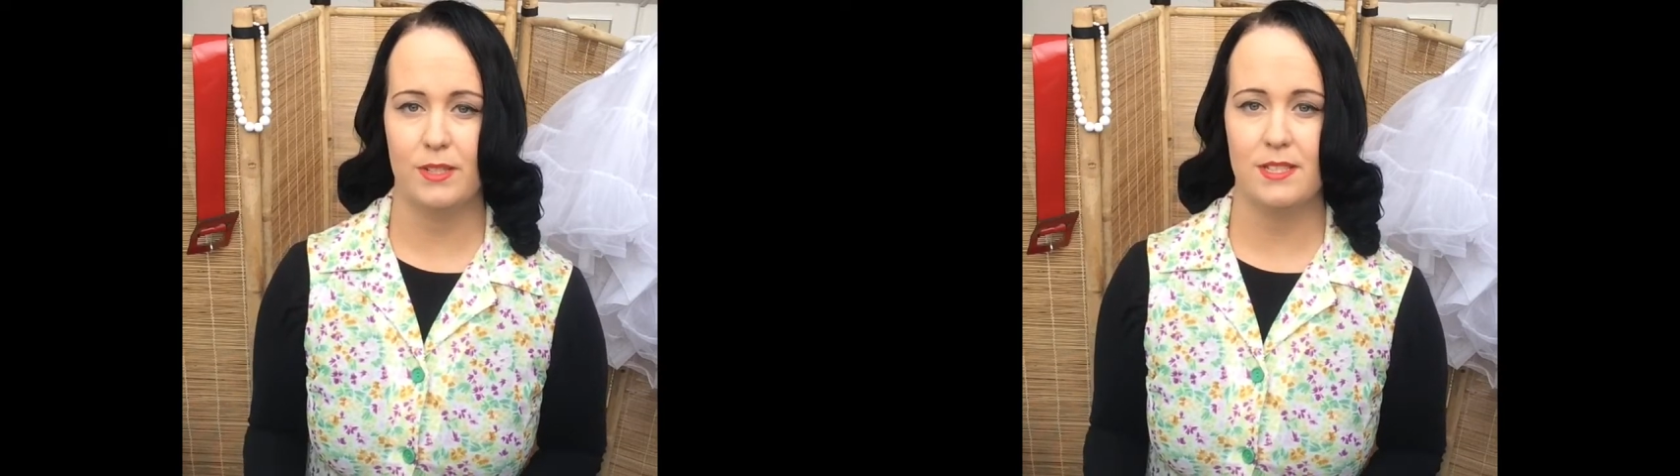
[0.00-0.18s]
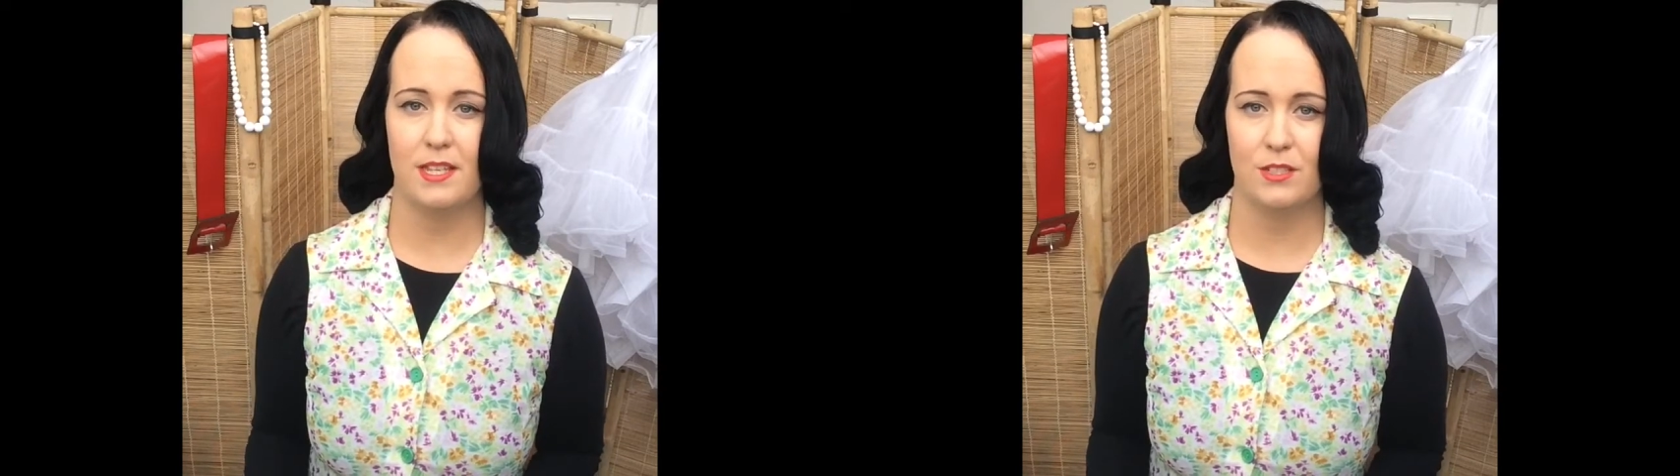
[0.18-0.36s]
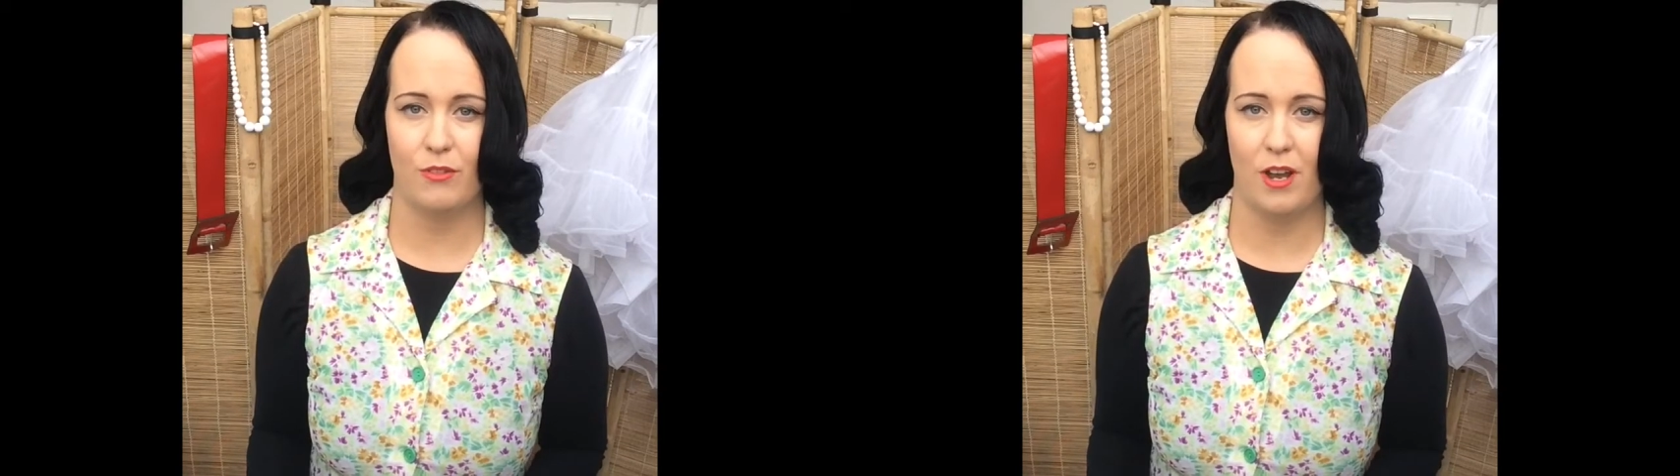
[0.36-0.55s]

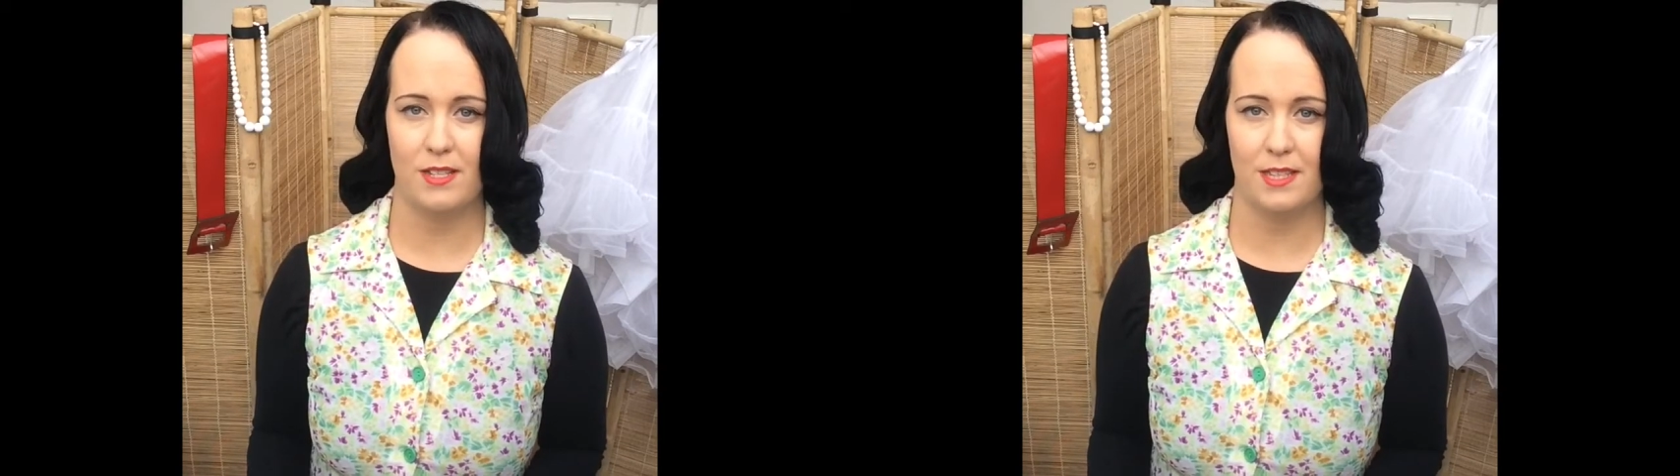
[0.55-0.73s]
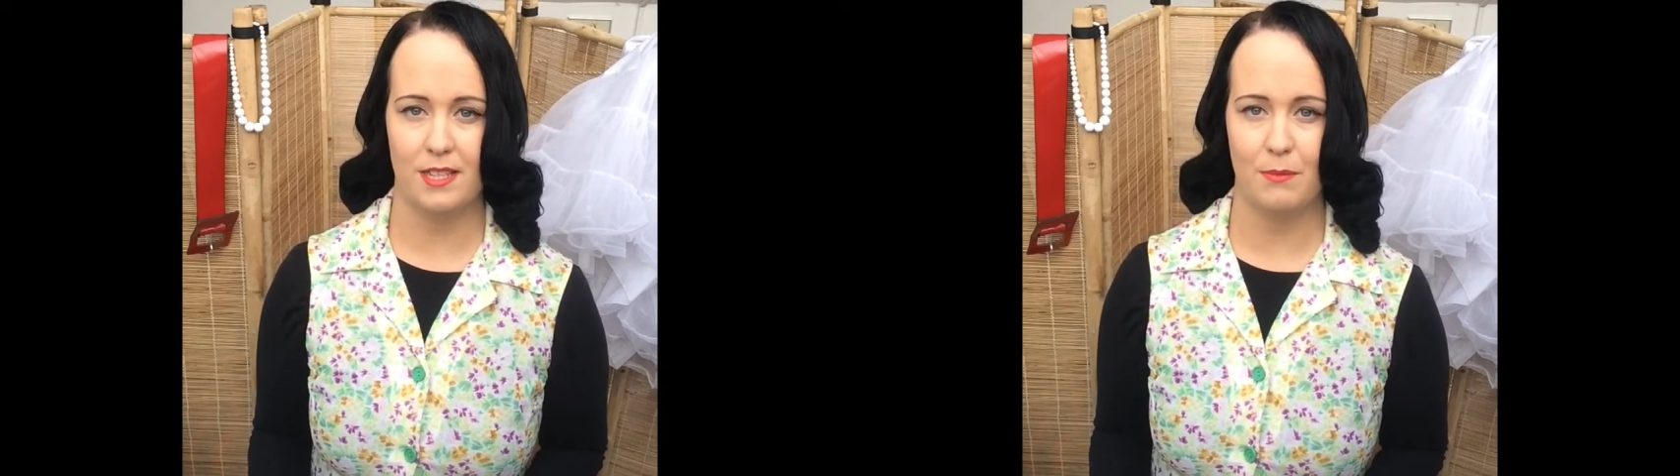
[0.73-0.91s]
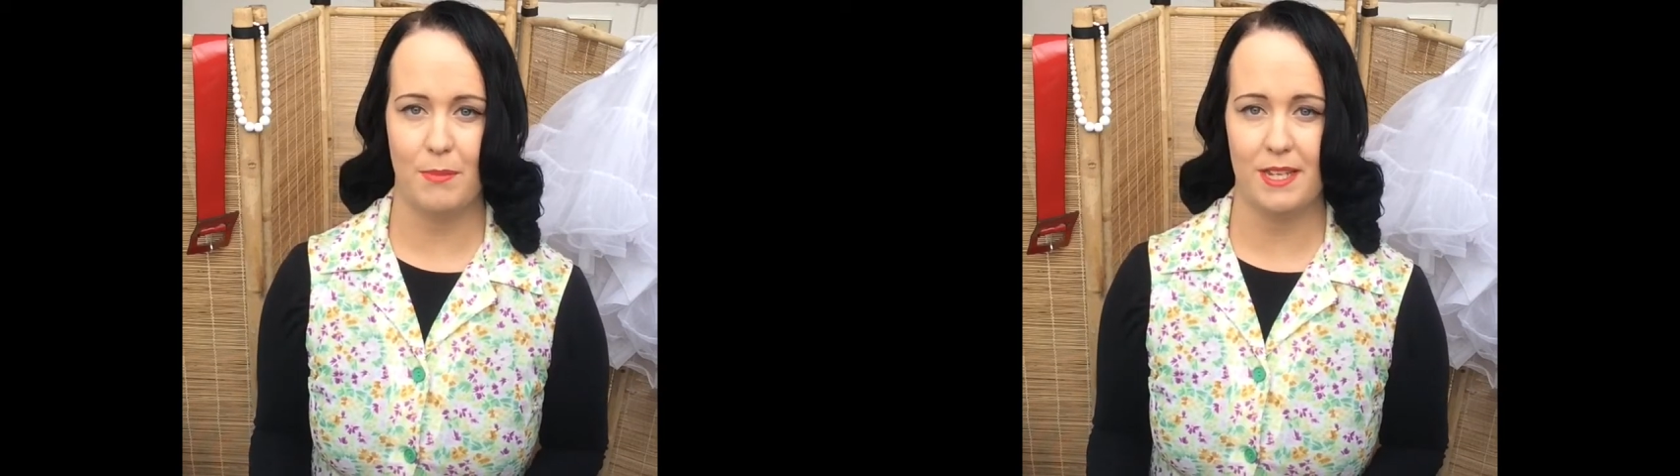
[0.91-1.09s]
accessorise
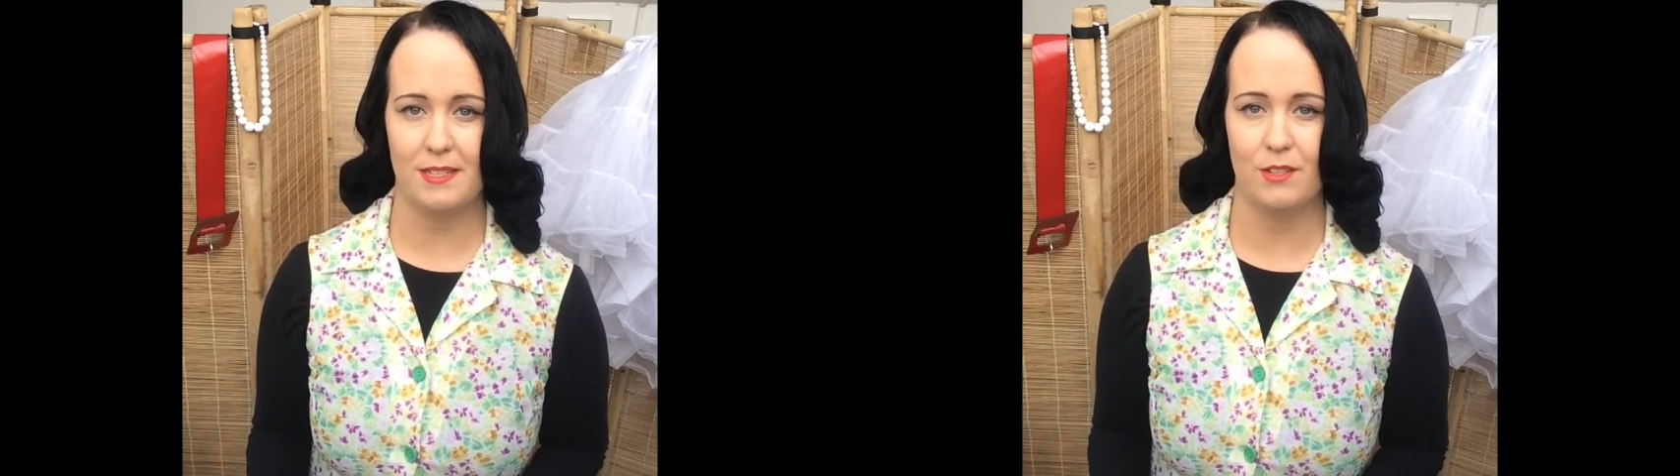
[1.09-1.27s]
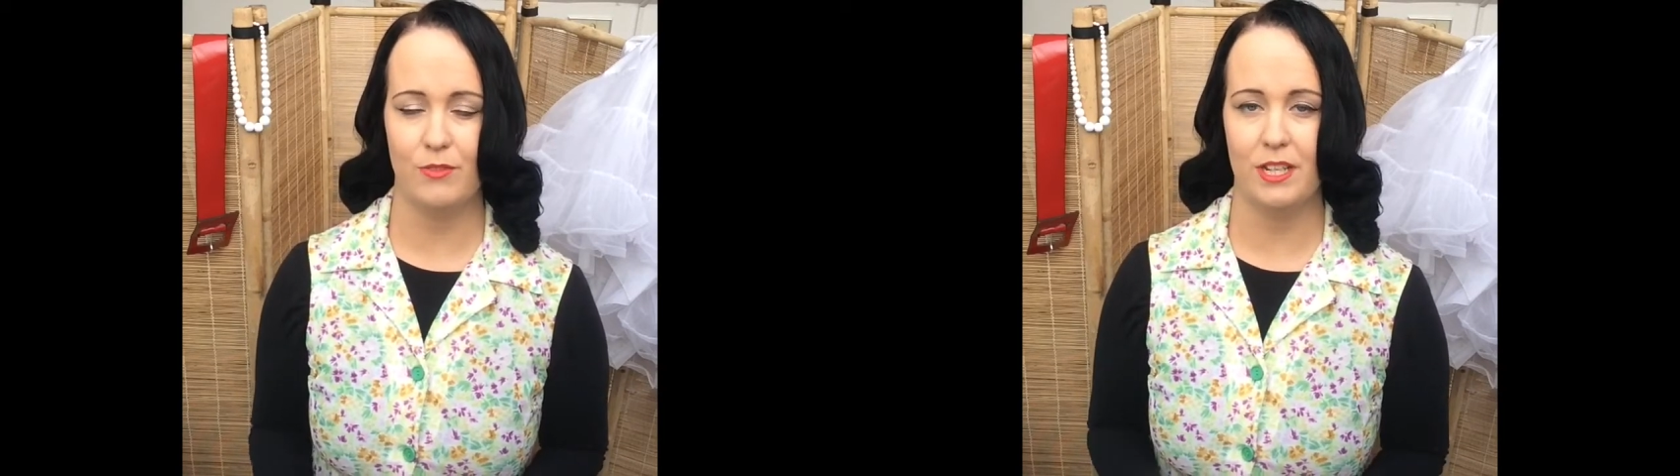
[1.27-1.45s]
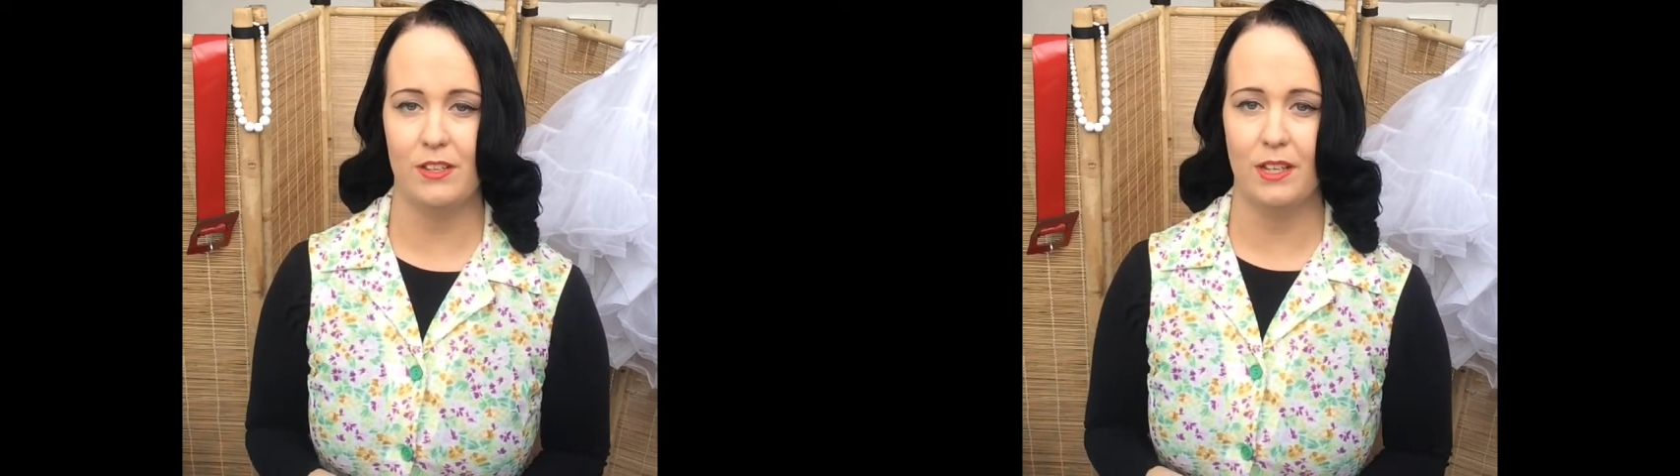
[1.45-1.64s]
it that makes it
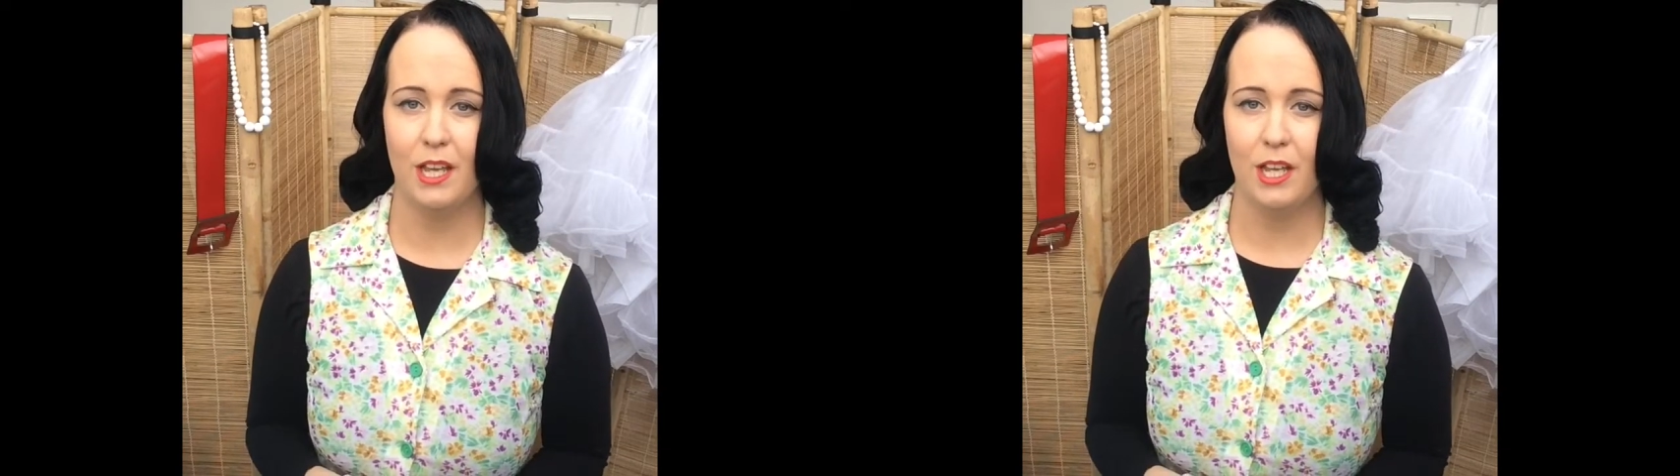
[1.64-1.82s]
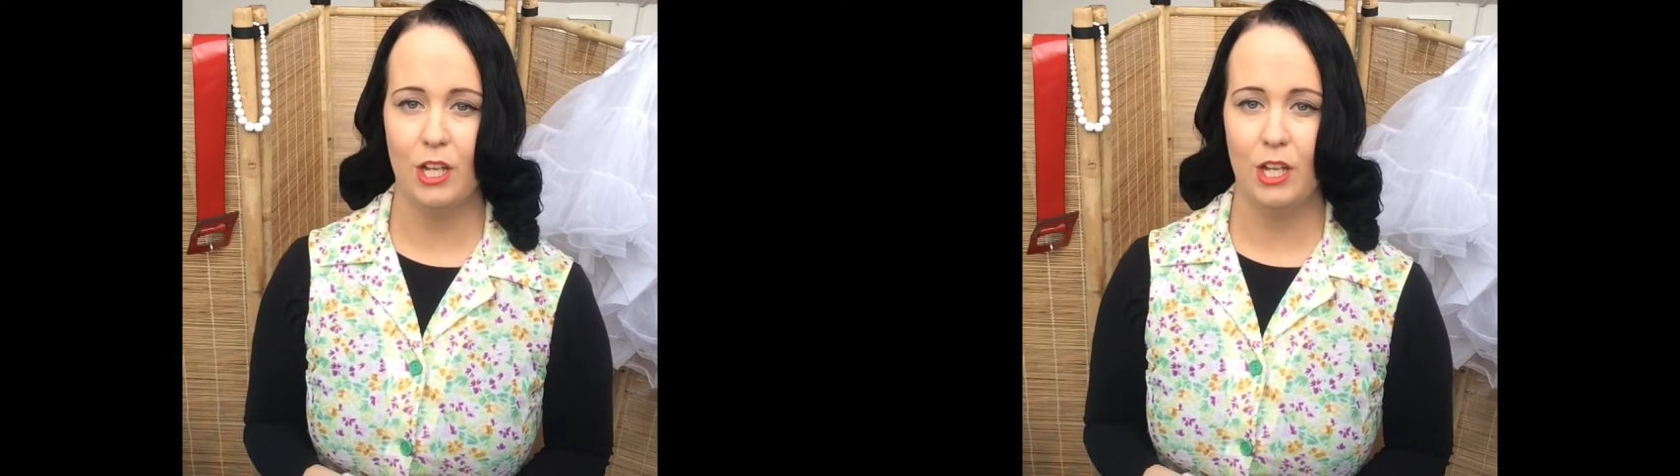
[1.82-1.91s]
really